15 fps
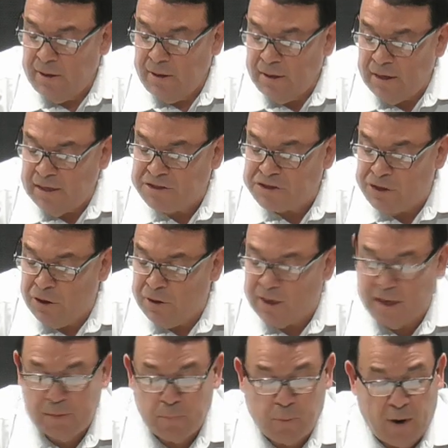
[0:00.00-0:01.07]
Let's look
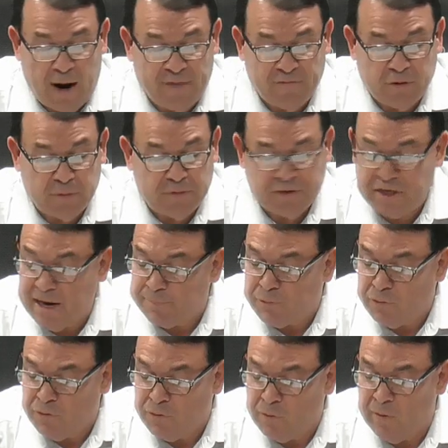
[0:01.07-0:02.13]
at Proverbs chapter
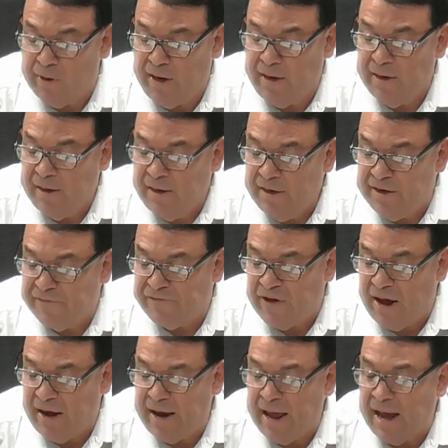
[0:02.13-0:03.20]
3 to
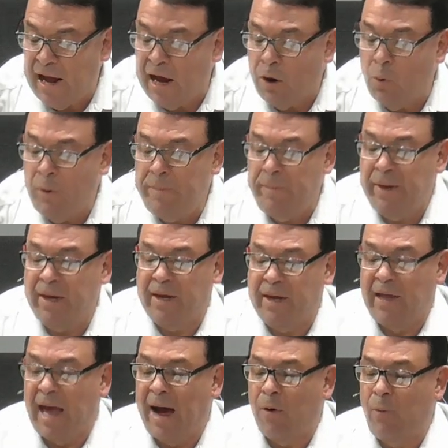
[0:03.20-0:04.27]
find out how we, be,
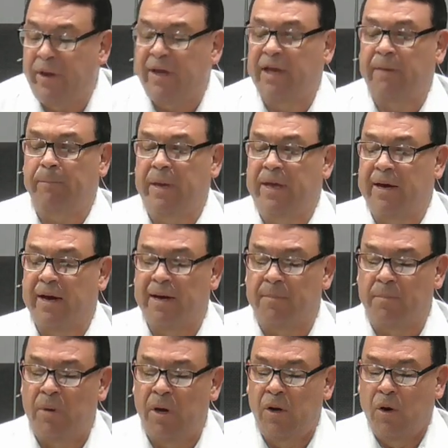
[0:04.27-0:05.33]
how we can become
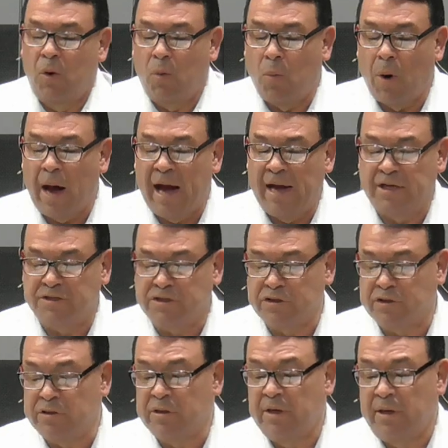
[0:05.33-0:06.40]

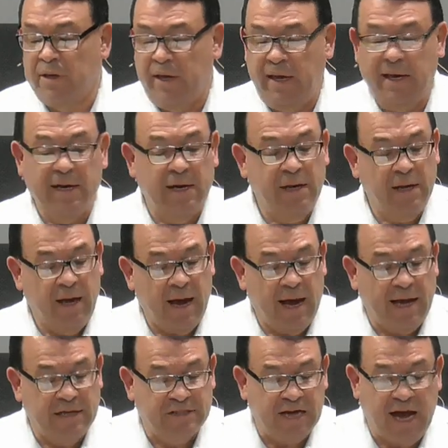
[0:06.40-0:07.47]
wiser in
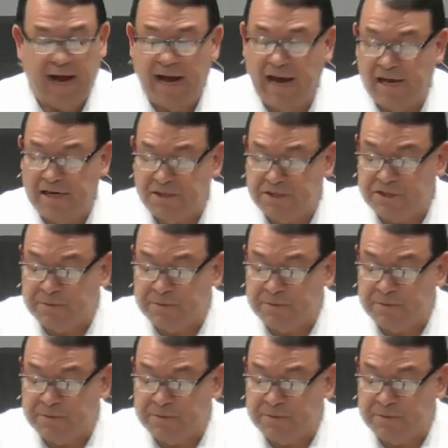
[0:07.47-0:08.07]
God's eyes.